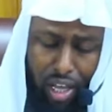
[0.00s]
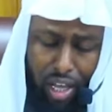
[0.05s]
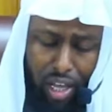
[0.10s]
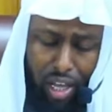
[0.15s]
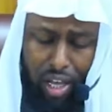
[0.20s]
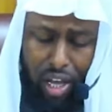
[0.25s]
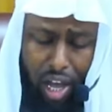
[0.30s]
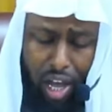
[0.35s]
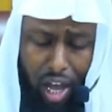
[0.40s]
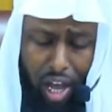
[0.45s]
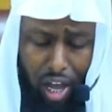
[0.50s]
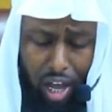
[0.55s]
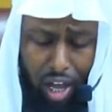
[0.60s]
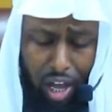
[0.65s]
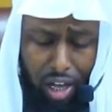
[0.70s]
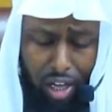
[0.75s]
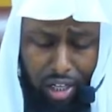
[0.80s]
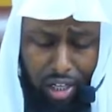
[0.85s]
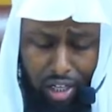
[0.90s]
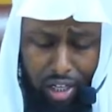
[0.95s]
uh,
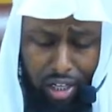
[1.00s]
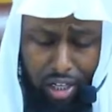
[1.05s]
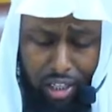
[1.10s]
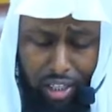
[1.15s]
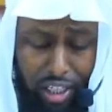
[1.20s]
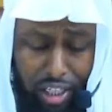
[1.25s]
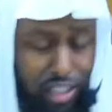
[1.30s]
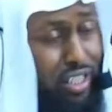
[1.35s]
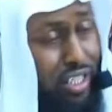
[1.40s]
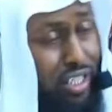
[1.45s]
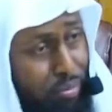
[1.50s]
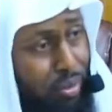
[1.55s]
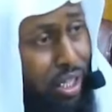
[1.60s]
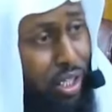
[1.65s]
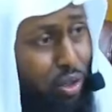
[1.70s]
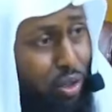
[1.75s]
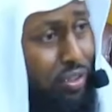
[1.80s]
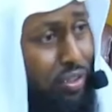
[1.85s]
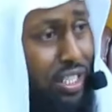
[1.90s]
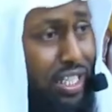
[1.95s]
this is something that's
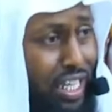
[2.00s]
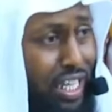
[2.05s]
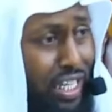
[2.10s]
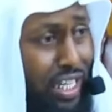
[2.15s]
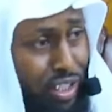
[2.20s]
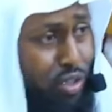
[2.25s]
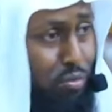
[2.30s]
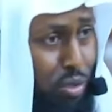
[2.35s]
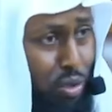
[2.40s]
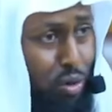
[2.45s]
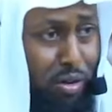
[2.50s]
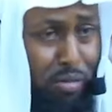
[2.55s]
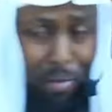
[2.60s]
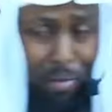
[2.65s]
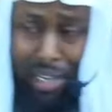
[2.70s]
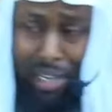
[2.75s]
obviously sensitive. You can